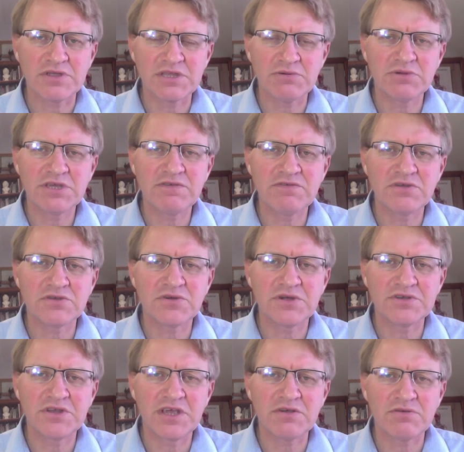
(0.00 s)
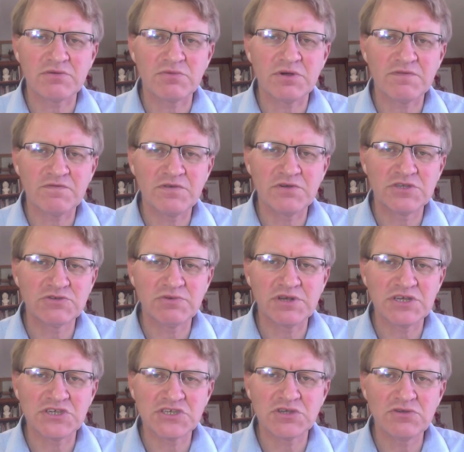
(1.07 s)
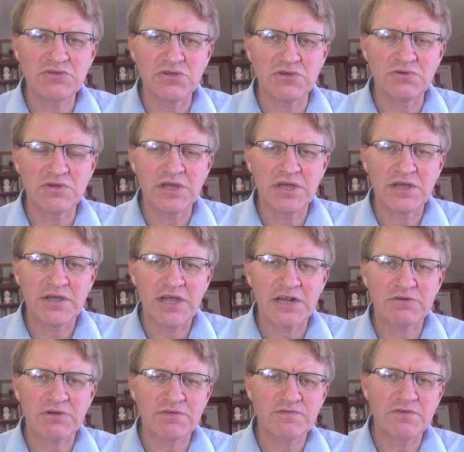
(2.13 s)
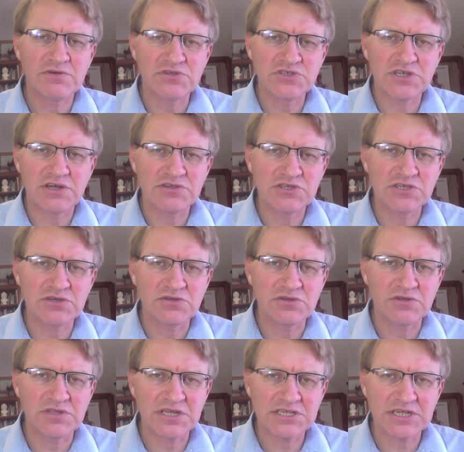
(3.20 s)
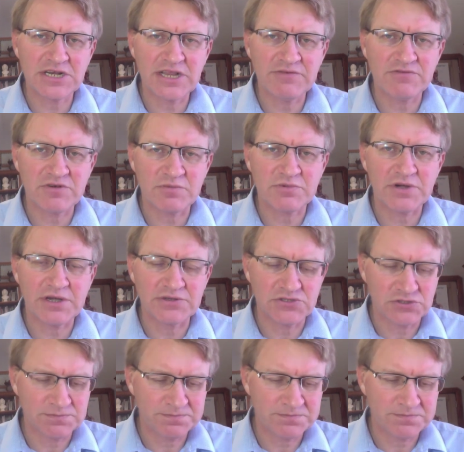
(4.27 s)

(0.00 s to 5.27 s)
That will give you an idea on what foods really suit you and what foods don't suit you. That's a clever approach.